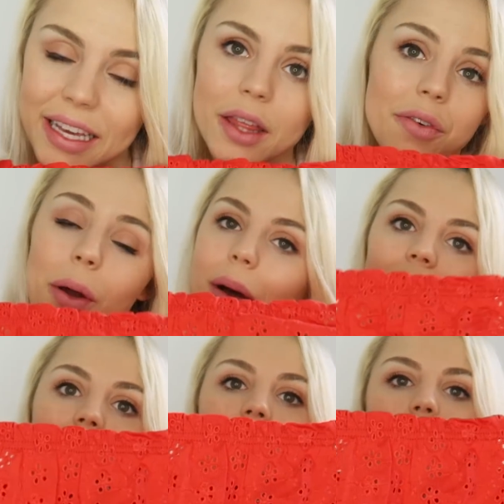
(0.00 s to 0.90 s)
see through
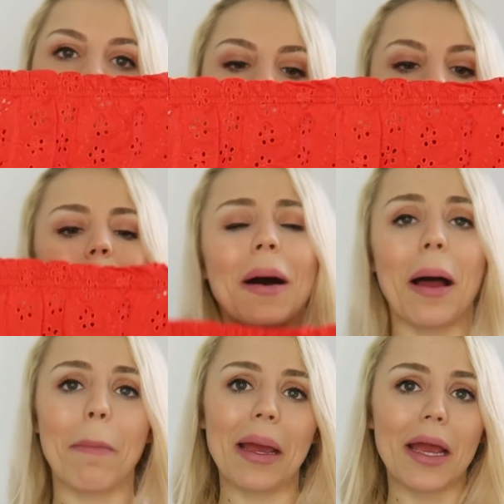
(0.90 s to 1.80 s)
it a little bit, but
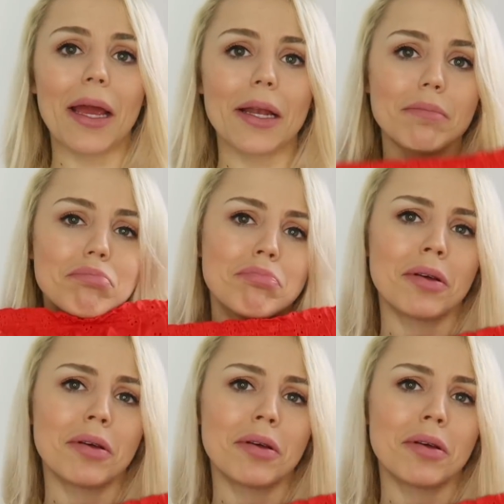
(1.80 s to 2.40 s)
I mean,